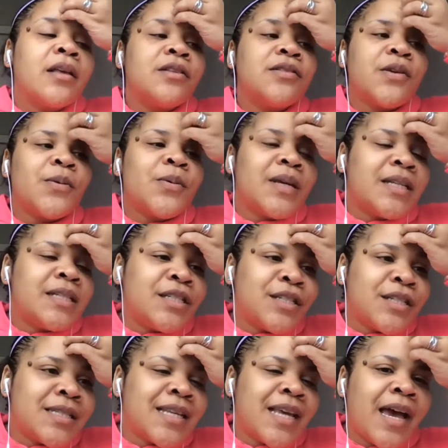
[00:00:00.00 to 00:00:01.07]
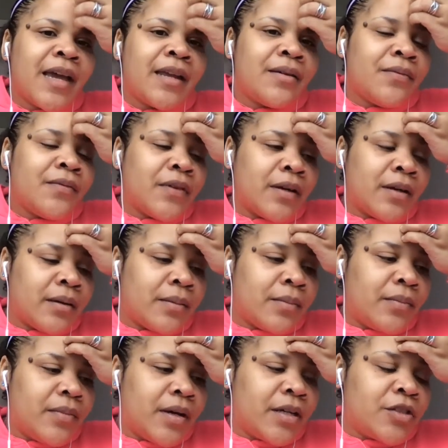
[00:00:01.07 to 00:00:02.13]
So it's just kind of a,
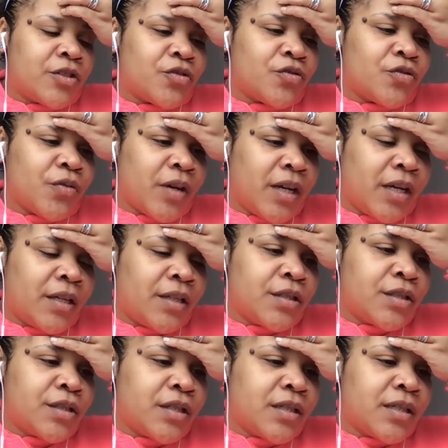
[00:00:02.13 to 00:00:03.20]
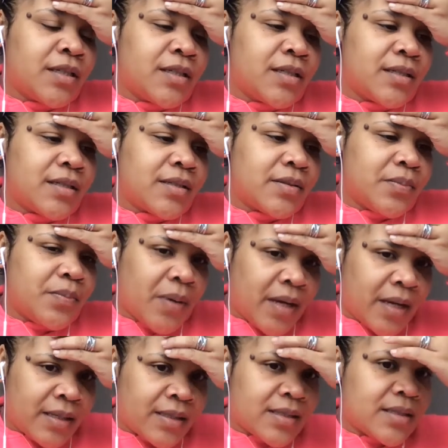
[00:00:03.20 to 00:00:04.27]
a strange
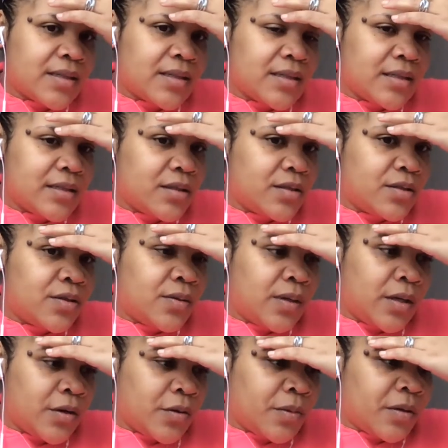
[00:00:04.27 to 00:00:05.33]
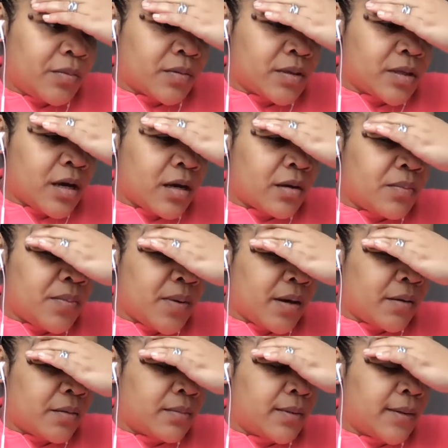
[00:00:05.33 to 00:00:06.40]
space to hear people talk
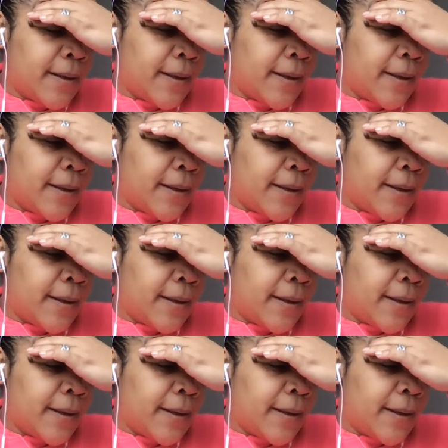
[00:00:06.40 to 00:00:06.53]
about